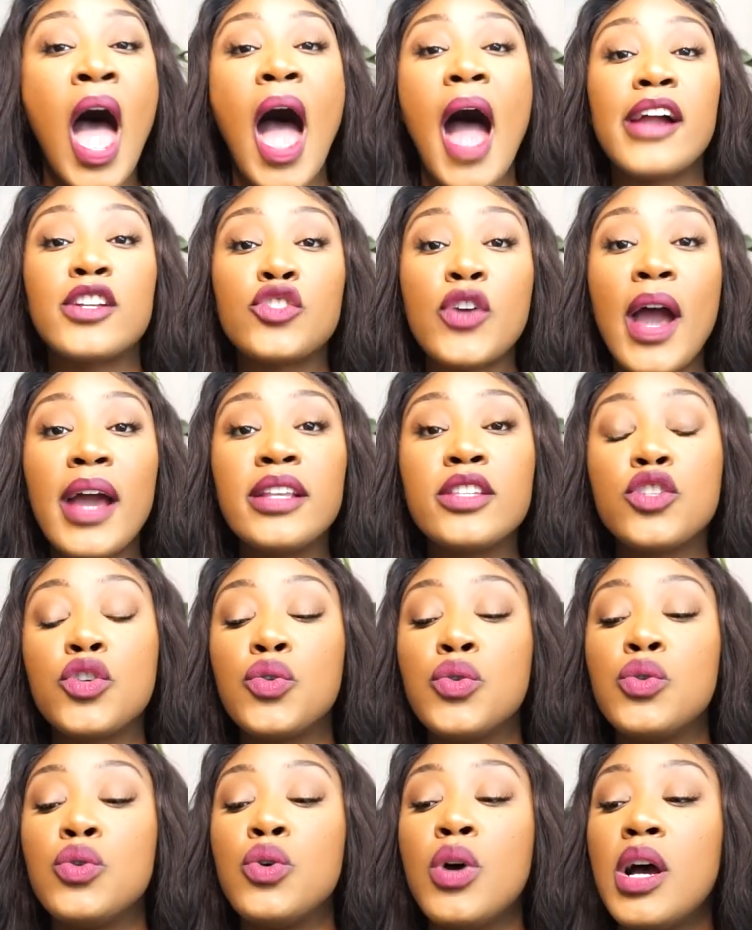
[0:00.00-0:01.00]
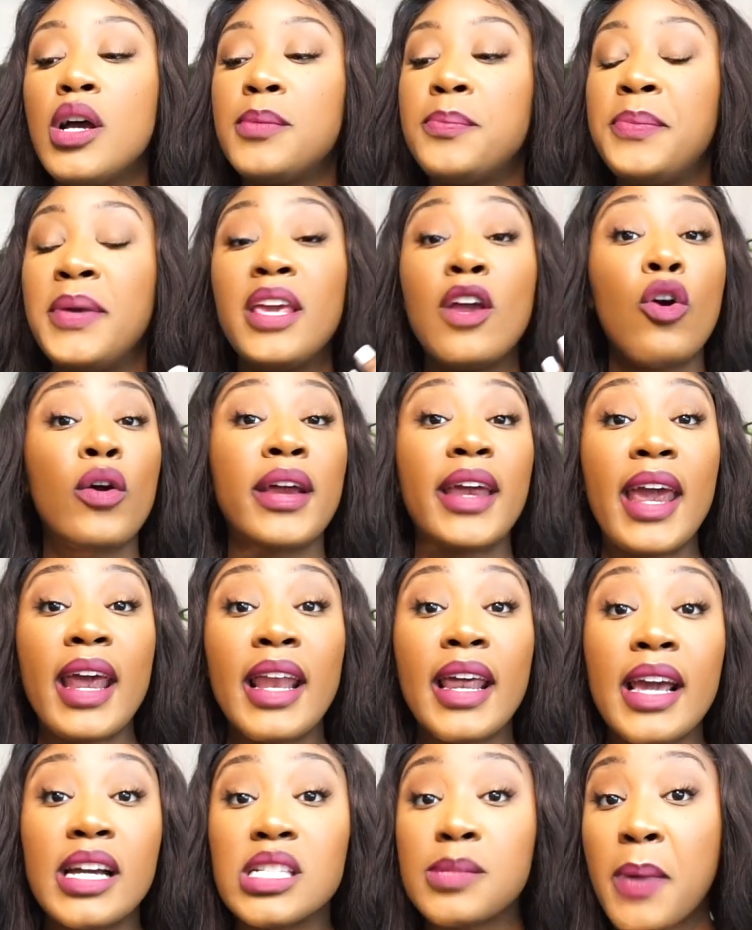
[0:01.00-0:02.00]
I try to be
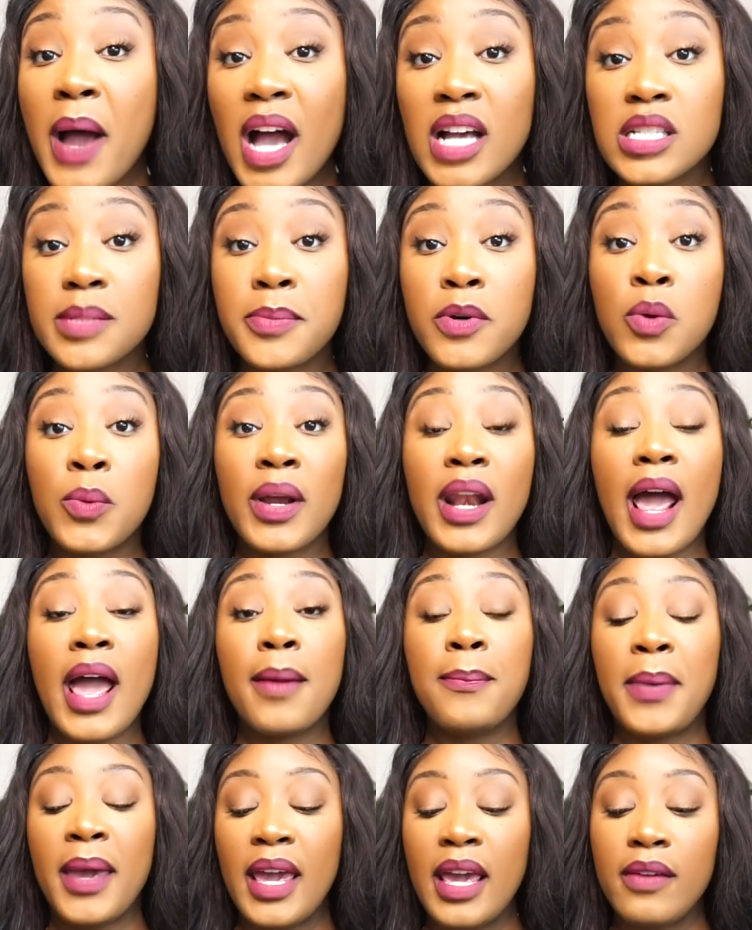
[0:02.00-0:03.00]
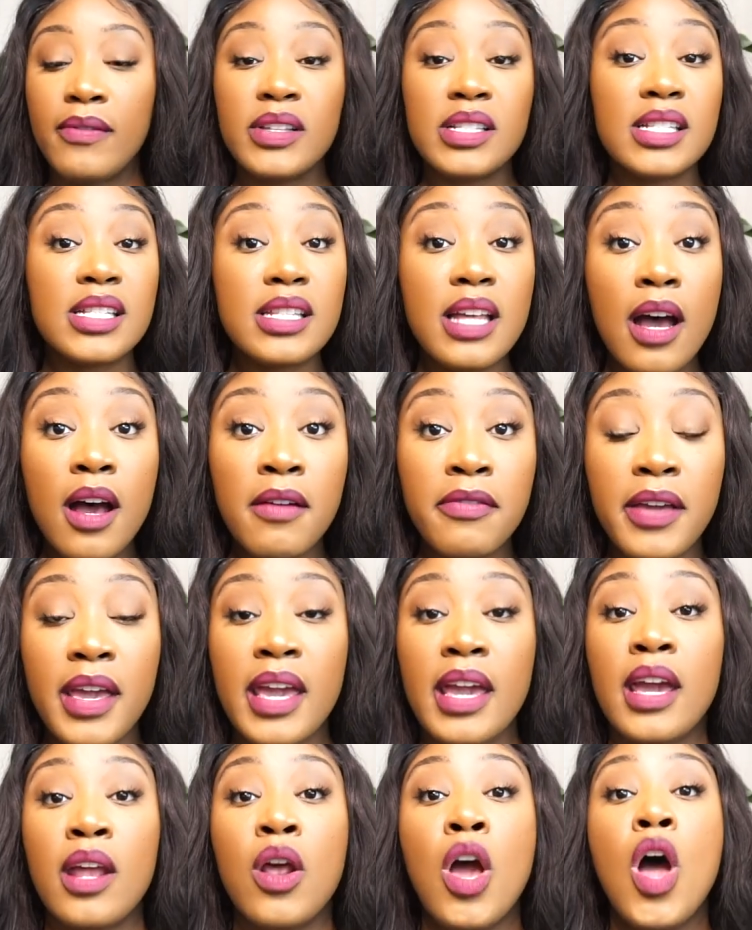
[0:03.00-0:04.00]
organic as possible when I bathe and stuff
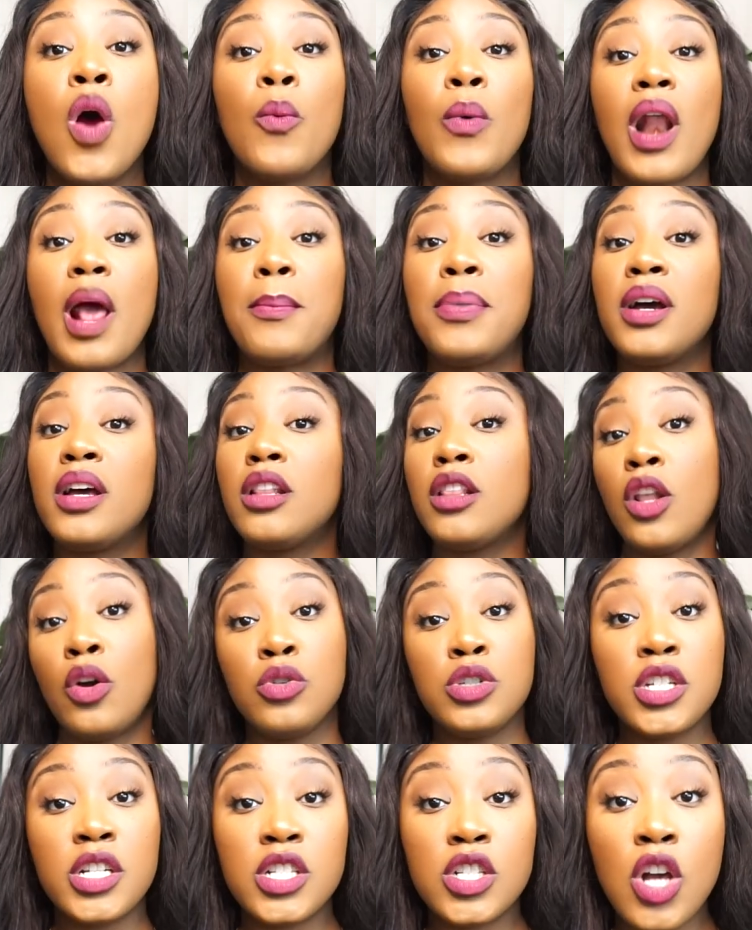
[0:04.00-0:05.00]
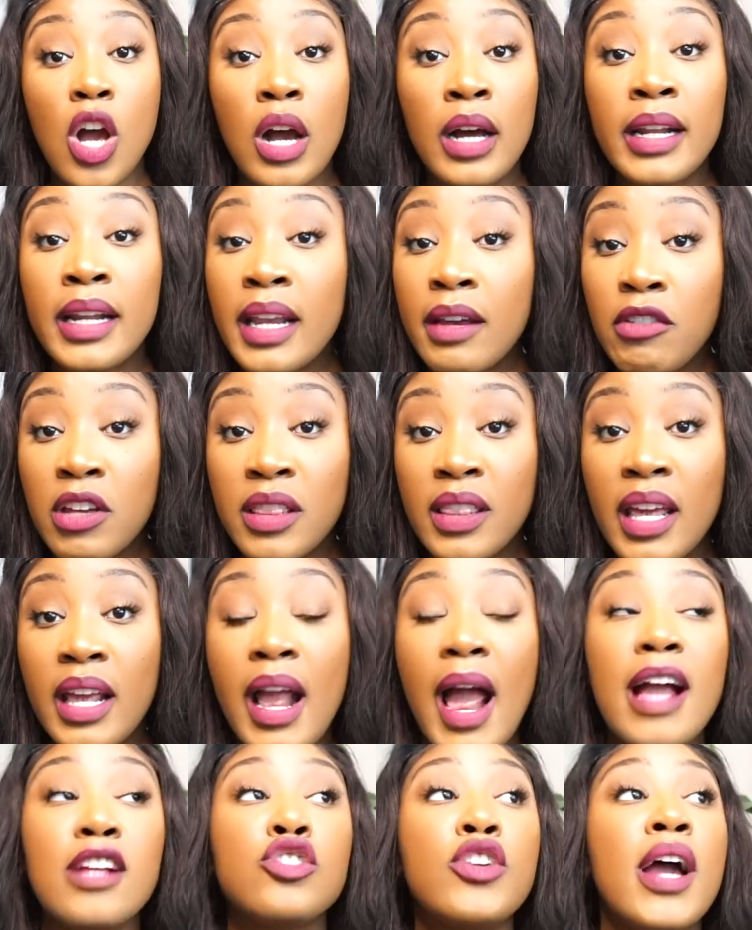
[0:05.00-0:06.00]
and when I put lotions on and
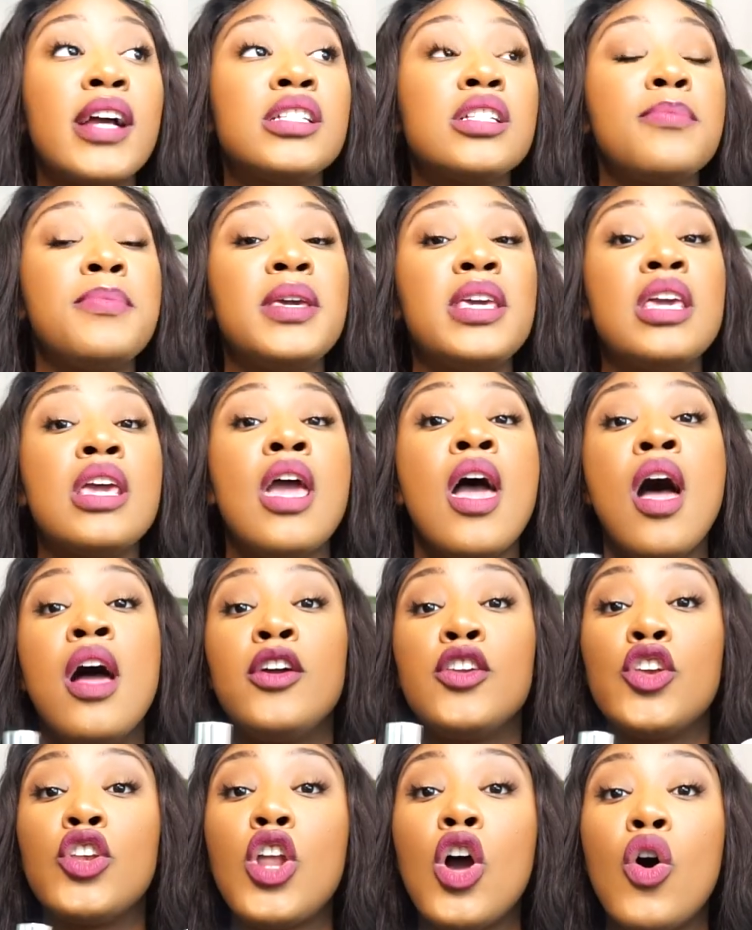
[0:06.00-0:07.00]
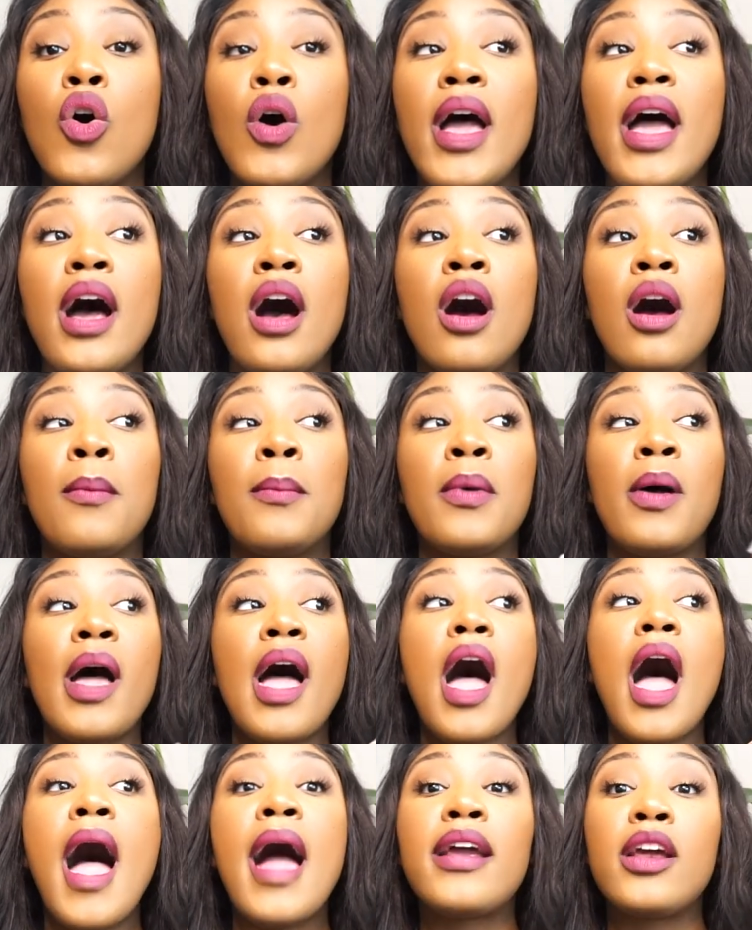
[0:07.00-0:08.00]
everything. I try to be, you know, um,
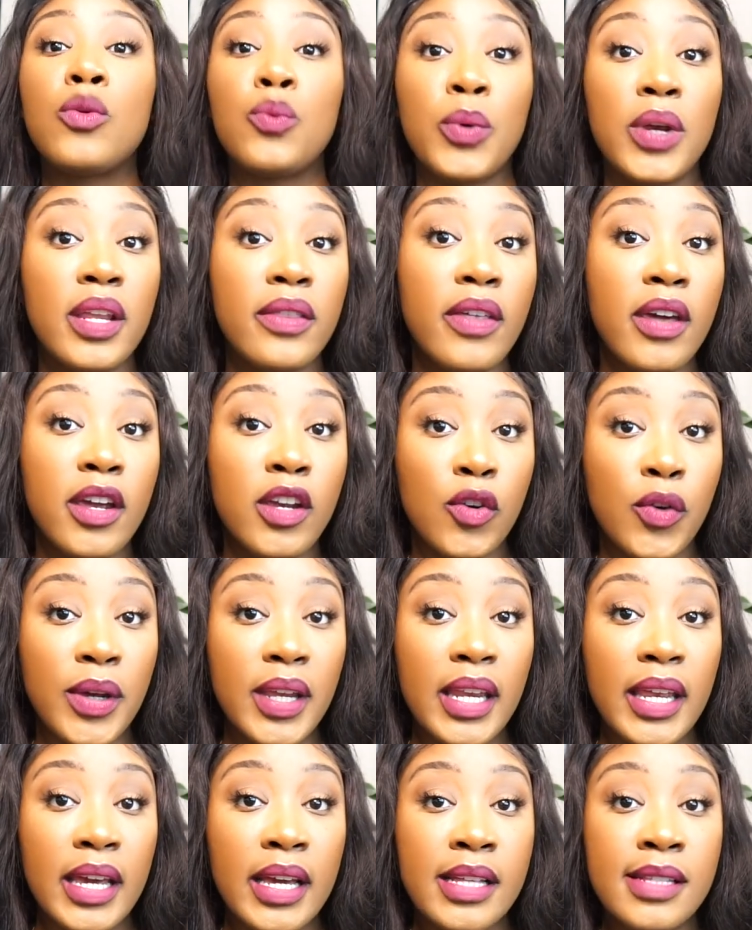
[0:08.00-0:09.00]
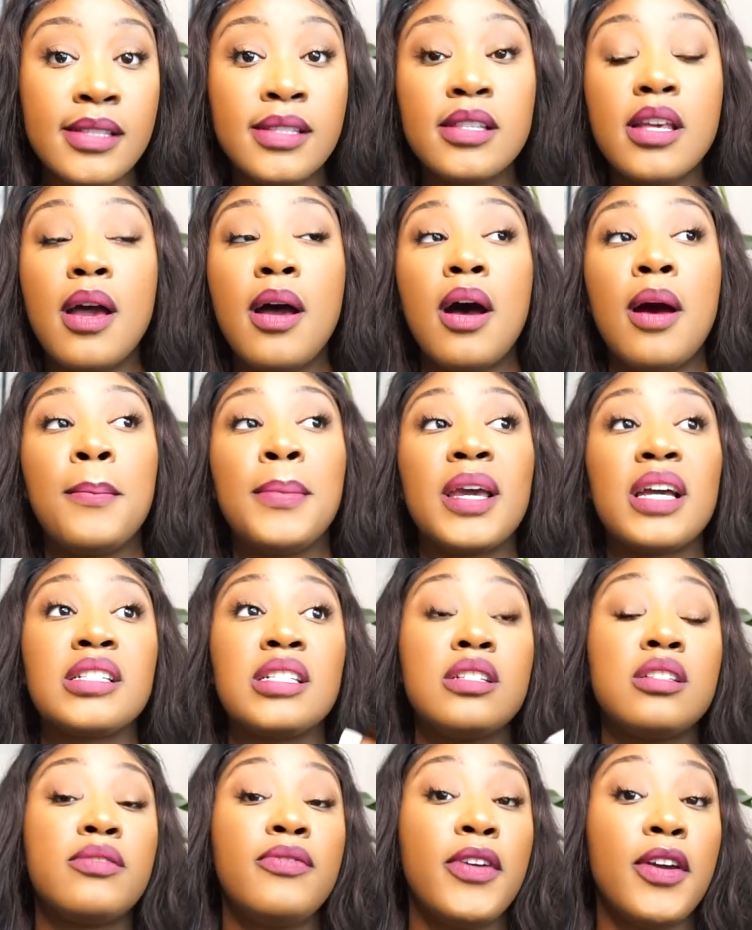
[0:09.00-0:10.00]
I can read the ingredients um, because
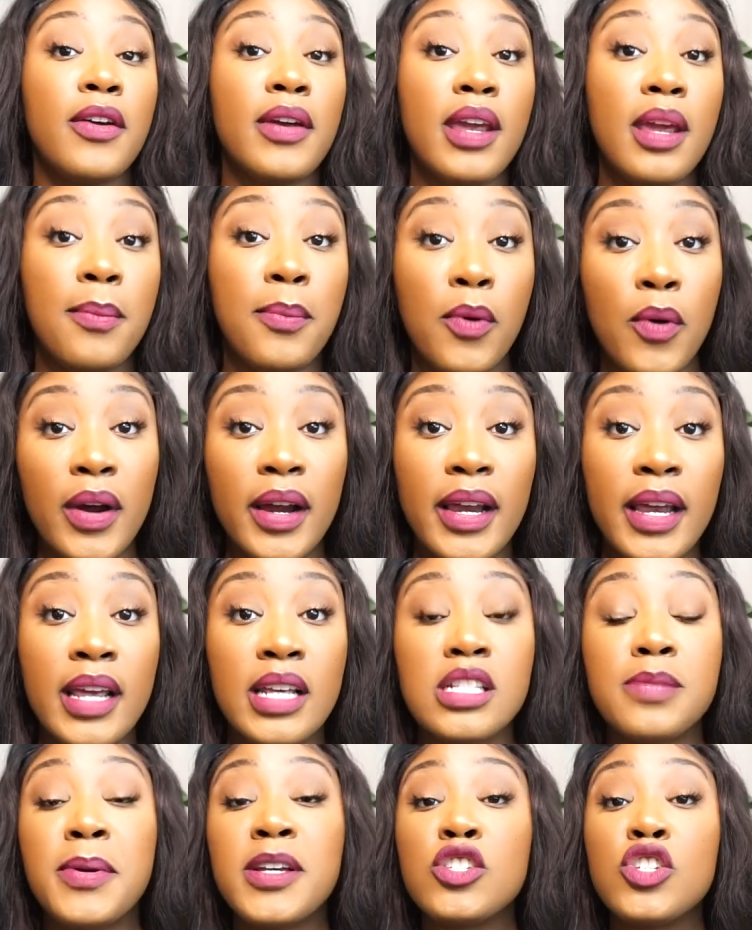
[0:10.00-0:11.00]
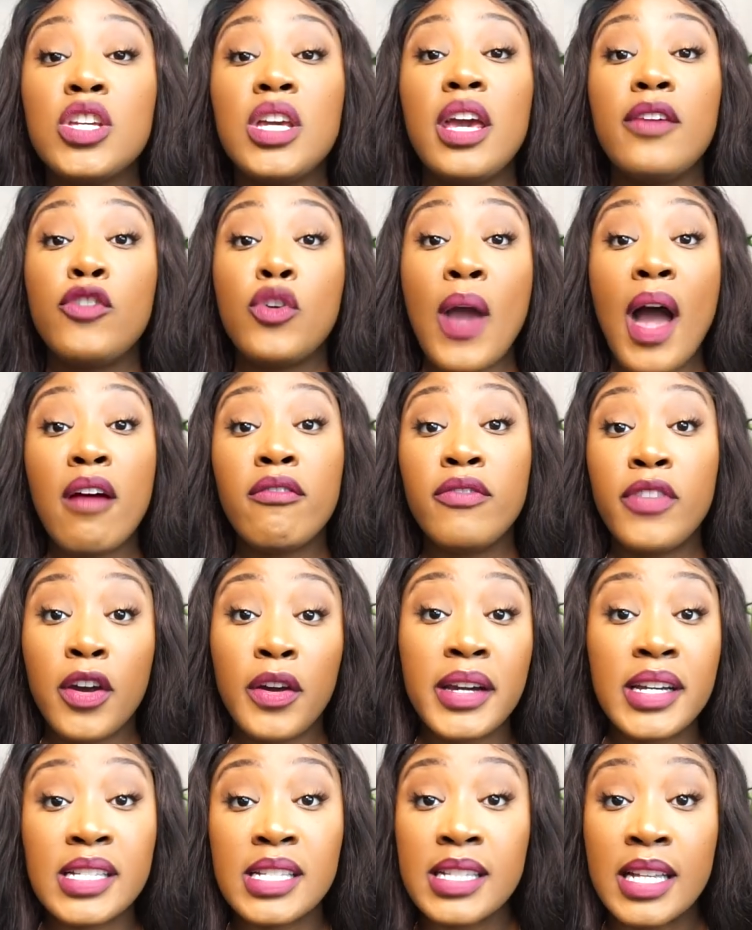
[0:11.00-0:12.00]
it's very important, especially if you have
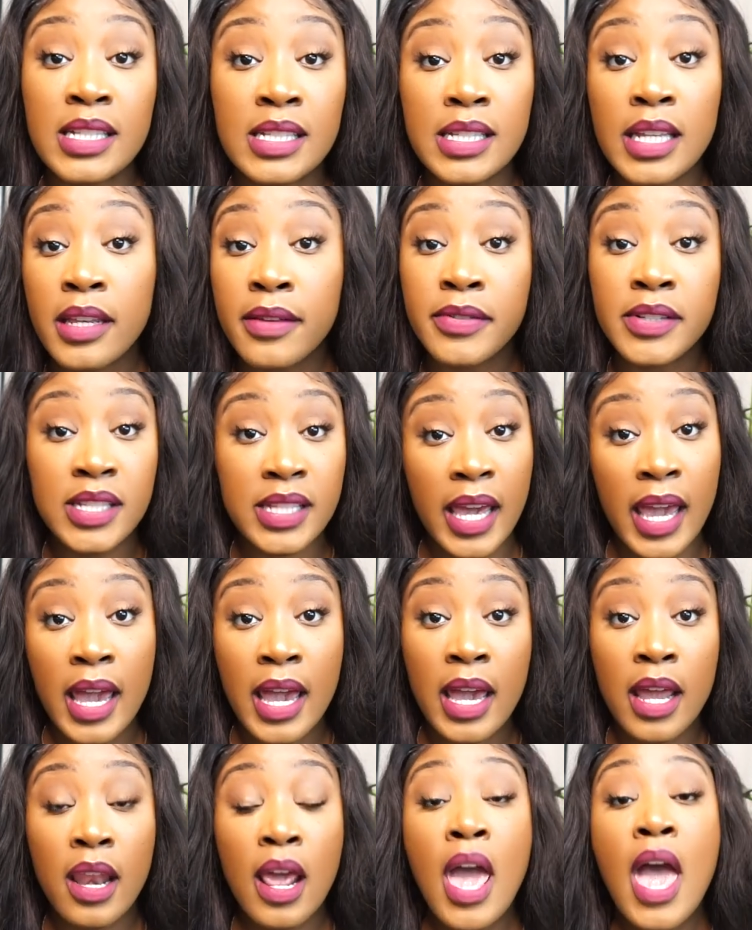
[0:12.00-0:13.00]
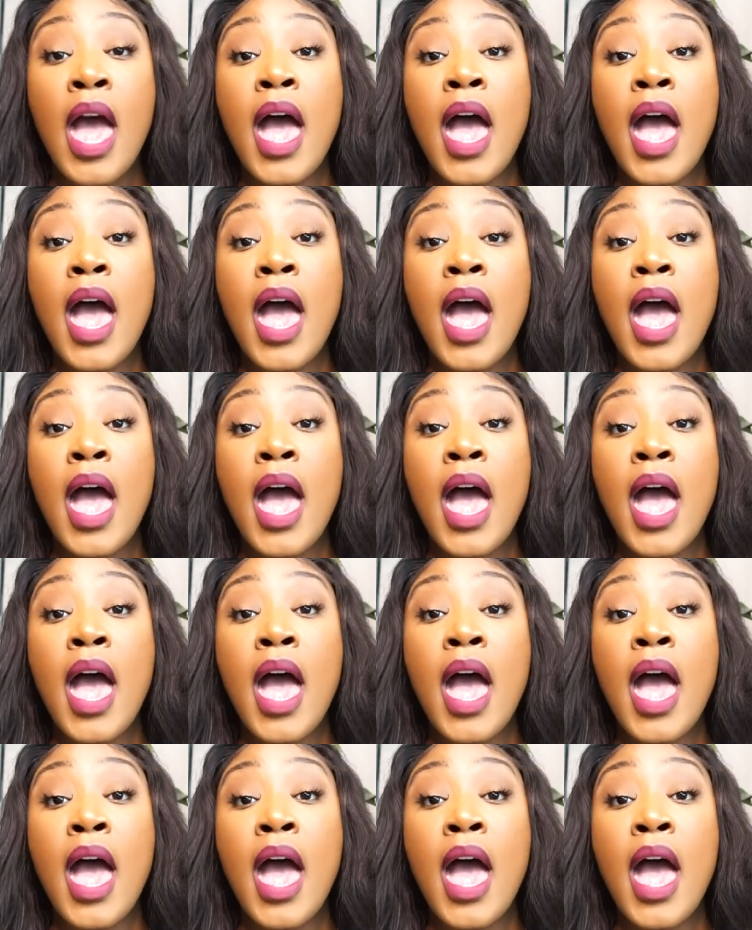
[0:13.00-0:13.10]
very sensitive skin